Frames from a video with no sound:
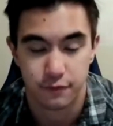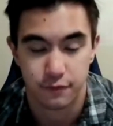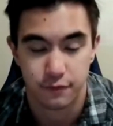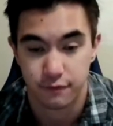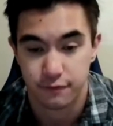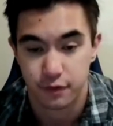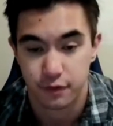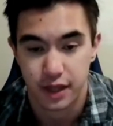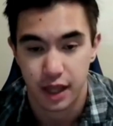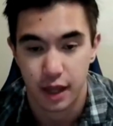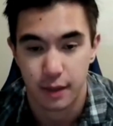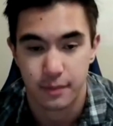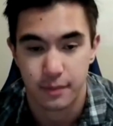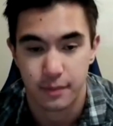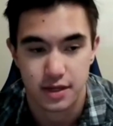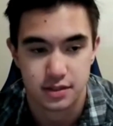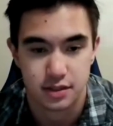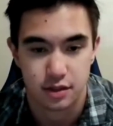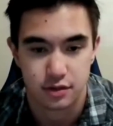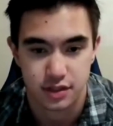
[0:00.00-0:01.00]
for
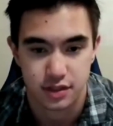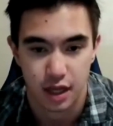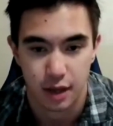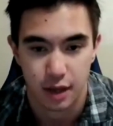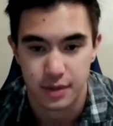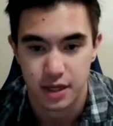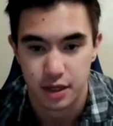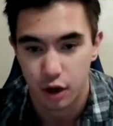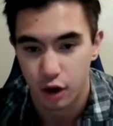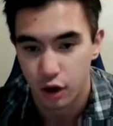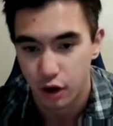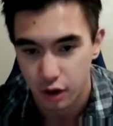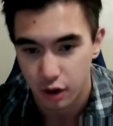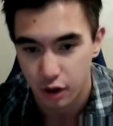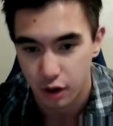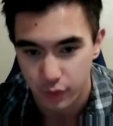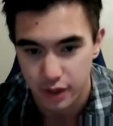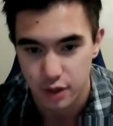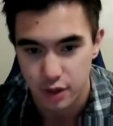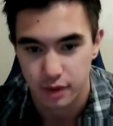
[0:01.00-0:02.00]
chemies, there's Chemi
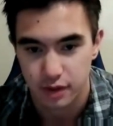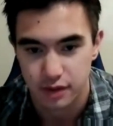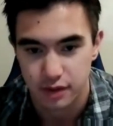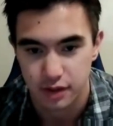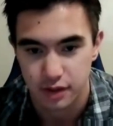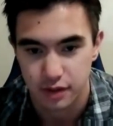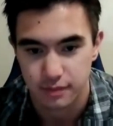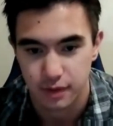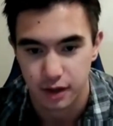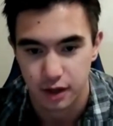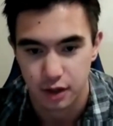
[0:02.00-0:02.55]
Car where you build